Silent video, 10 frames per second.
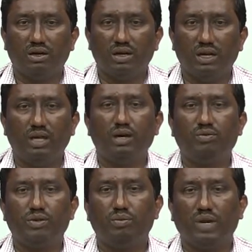any
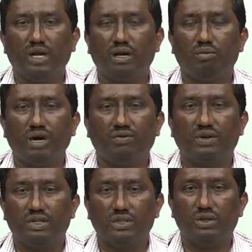of the breaker
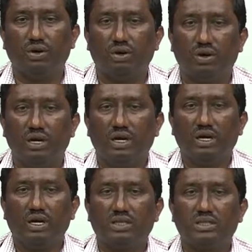malfunctions or
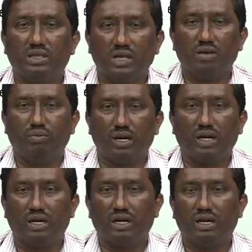a stuck
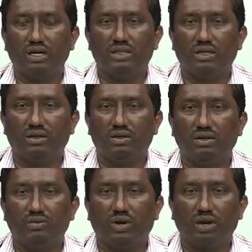breaker condition,
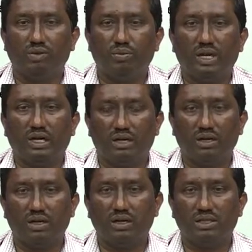in one of the breaker
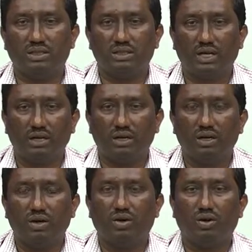gets stuck
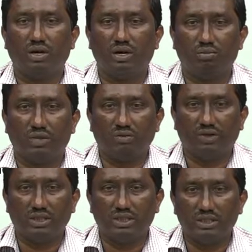or
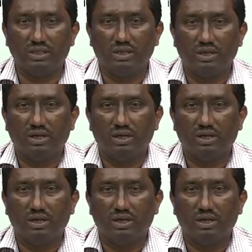malfunctions,